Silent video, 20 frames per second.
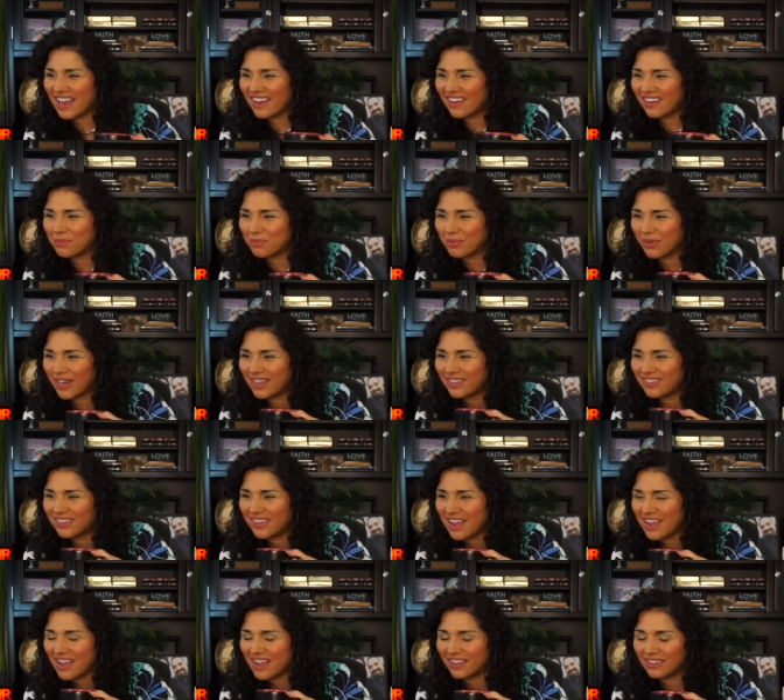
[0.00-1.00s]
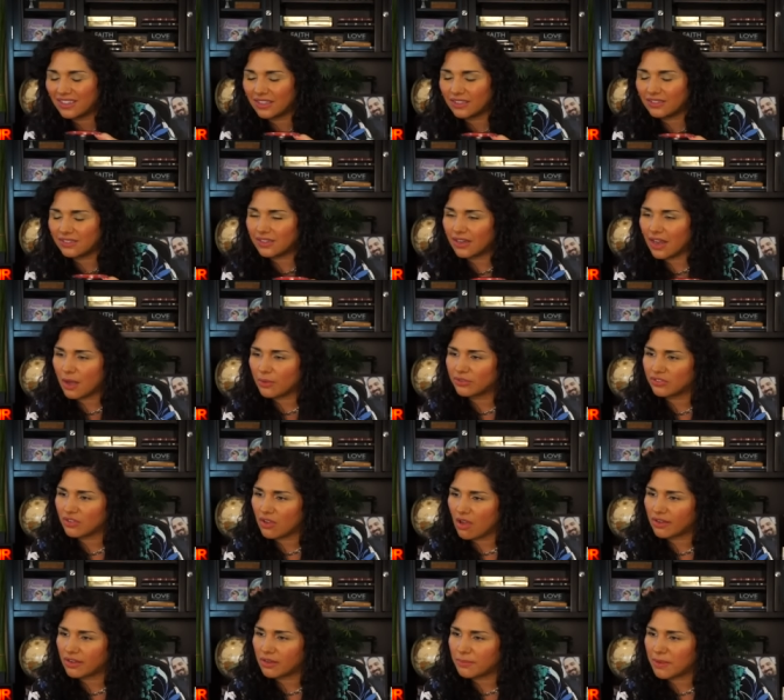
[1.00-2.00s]
air. Praise God. Listen, I was
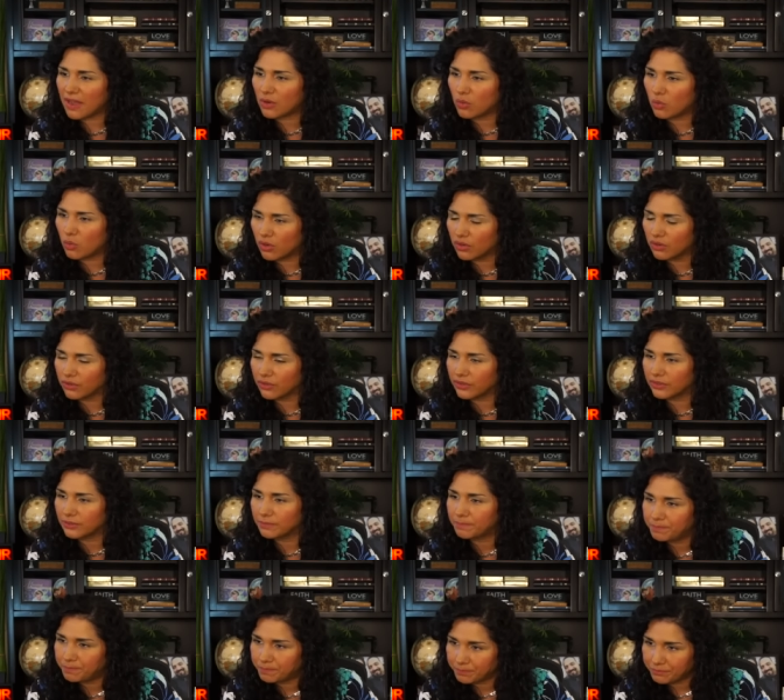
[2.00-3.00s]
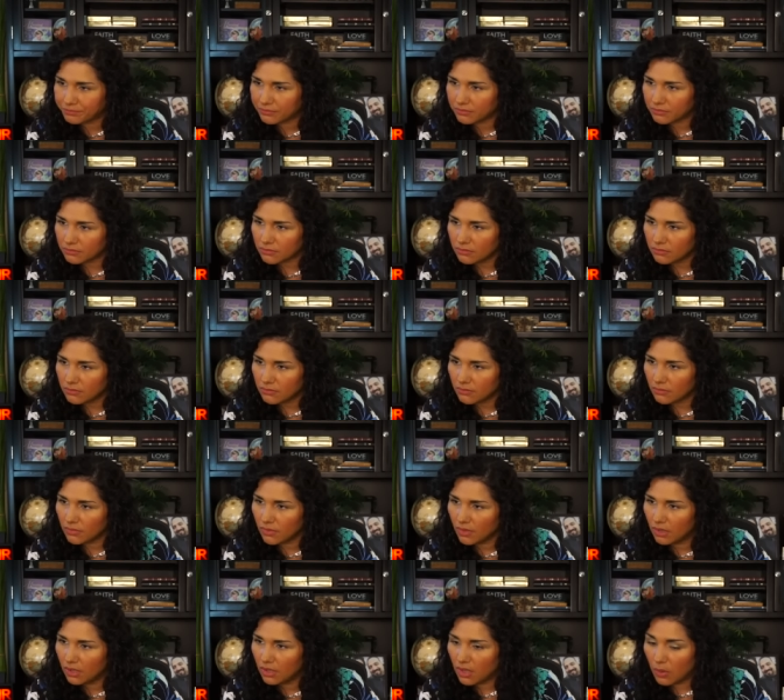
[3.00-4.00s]
talking about a word.
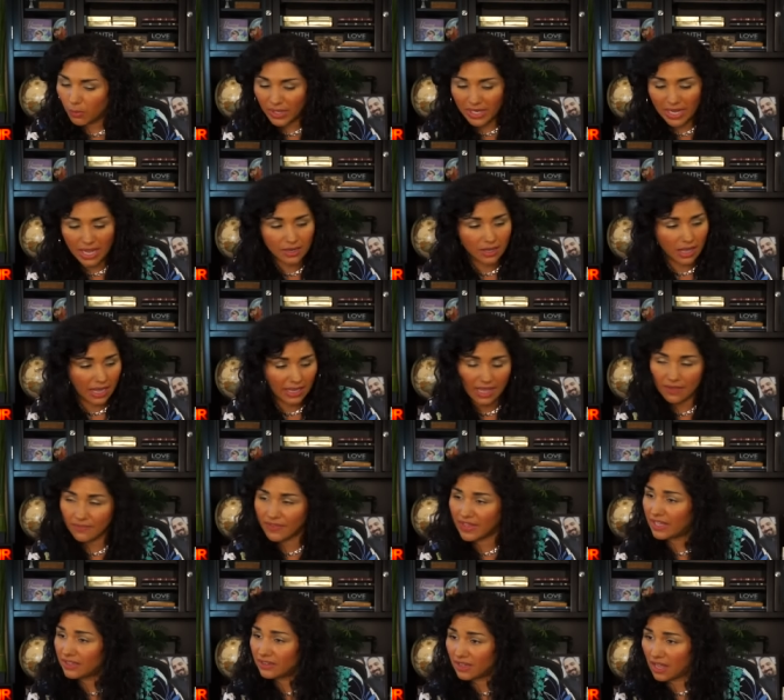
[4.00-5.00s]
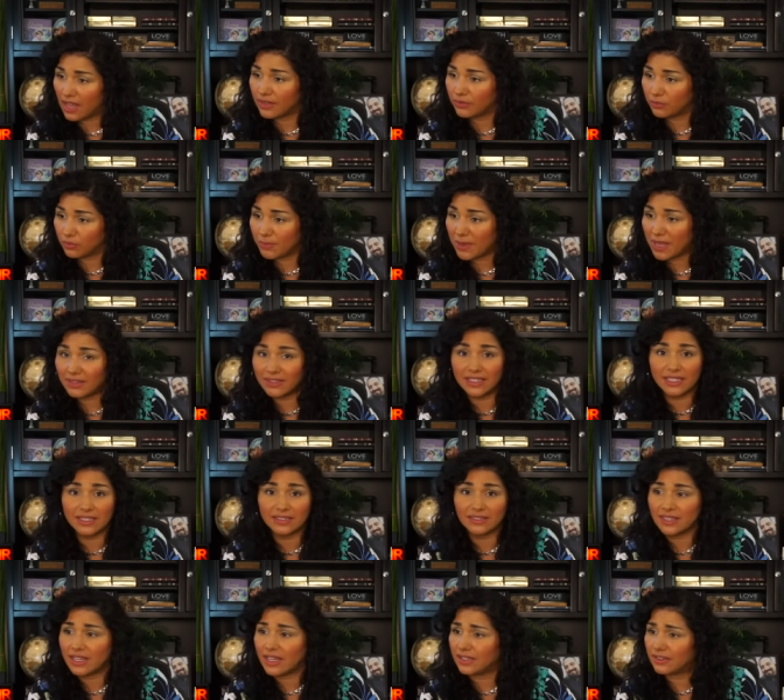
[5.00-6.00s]
We got. I have headlines. We're about to get
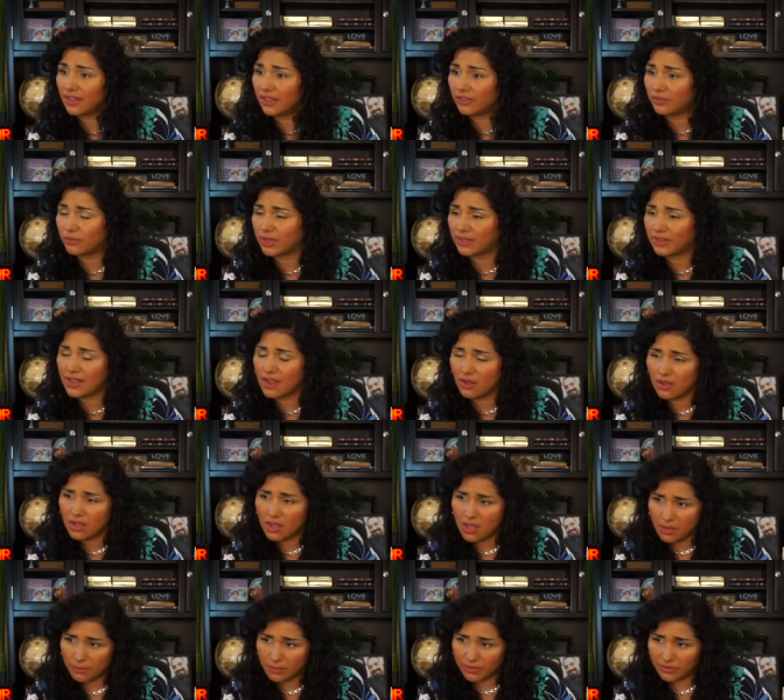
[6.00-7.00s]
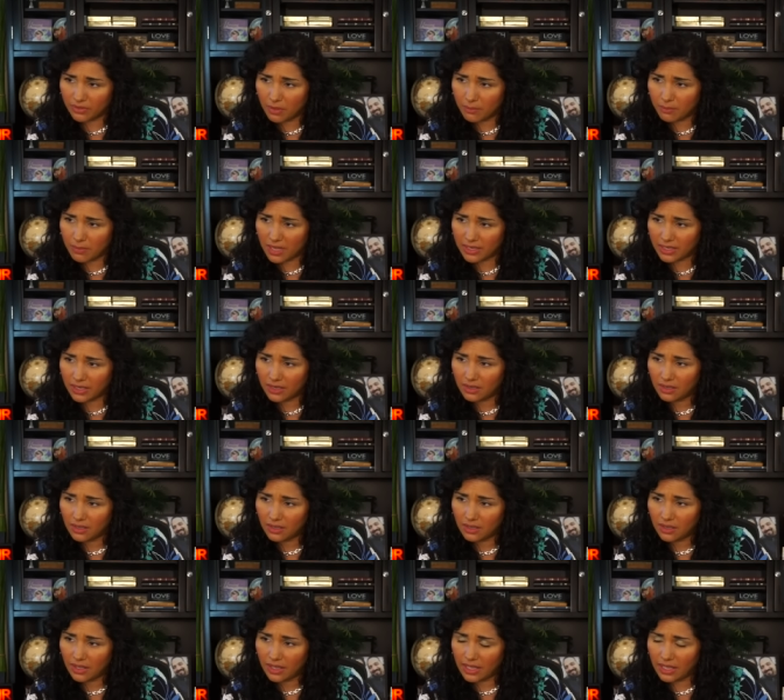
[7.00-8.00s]
into the headlines right now. But somebody.
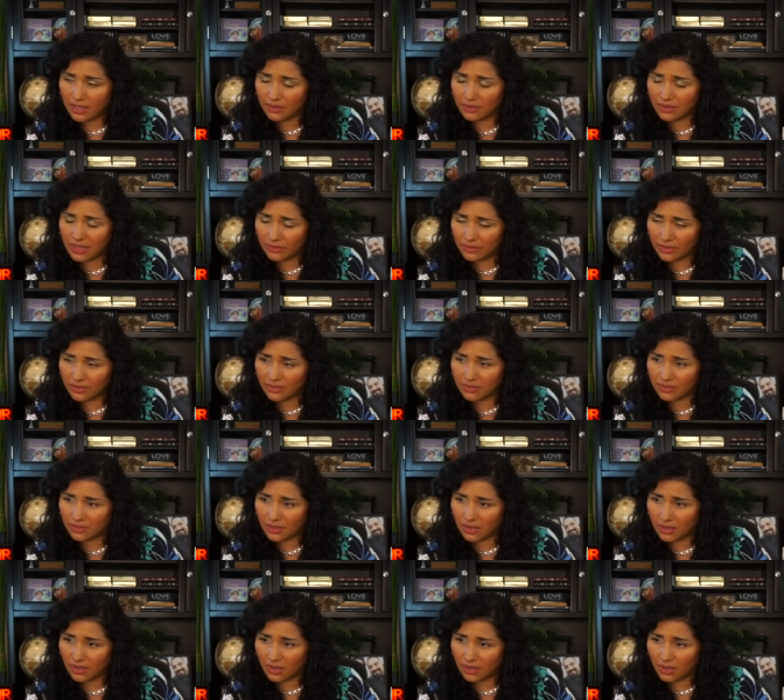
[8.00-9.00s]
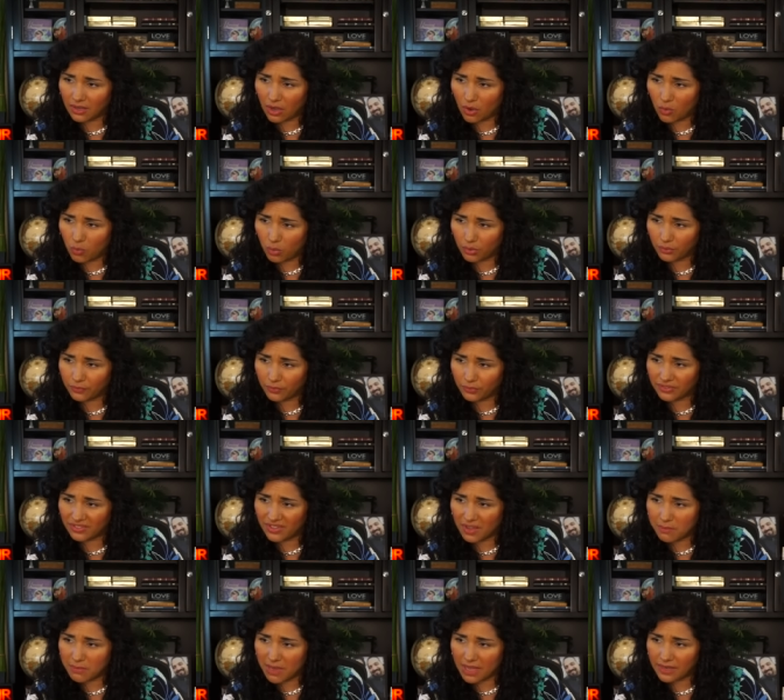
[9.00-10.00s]
It, now this is a, a, a word for
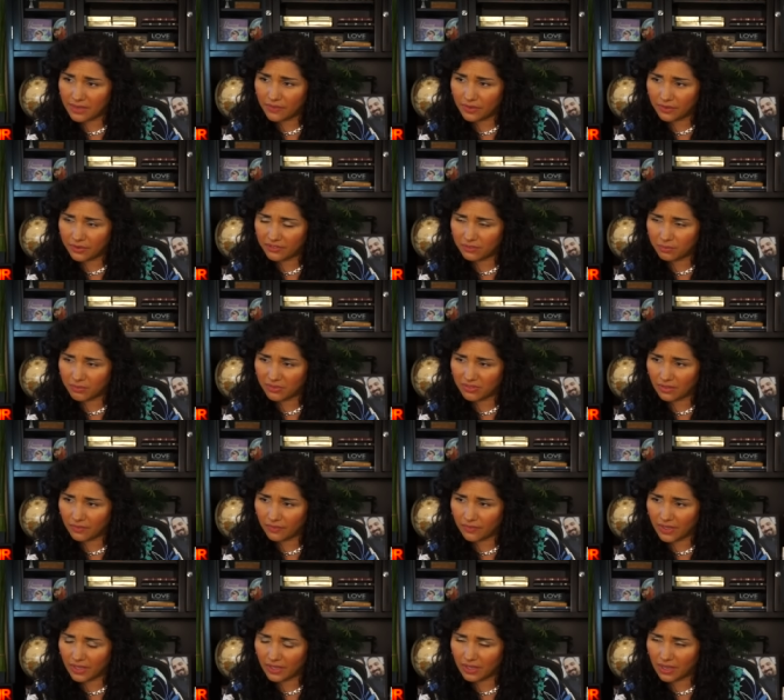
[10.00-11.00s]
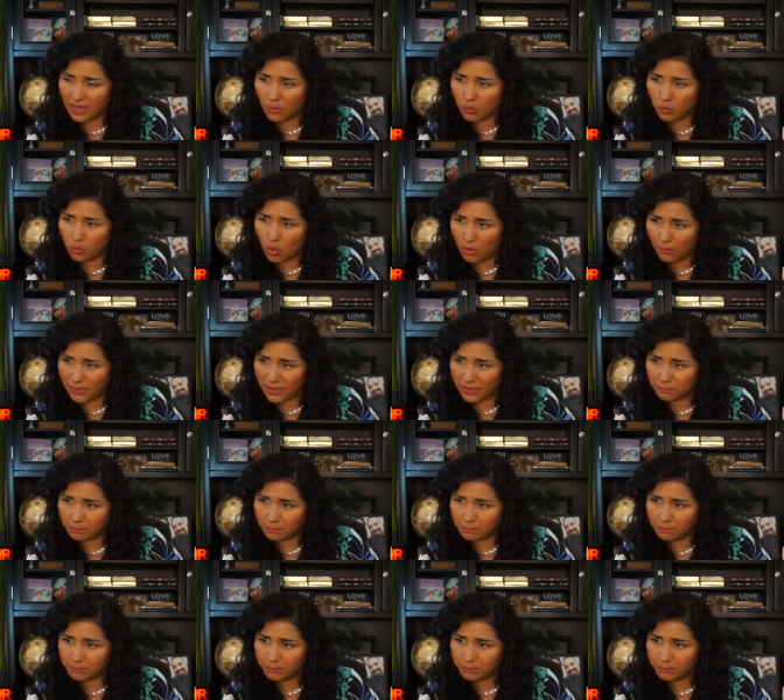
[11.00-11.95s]
somebody very specific. A woman.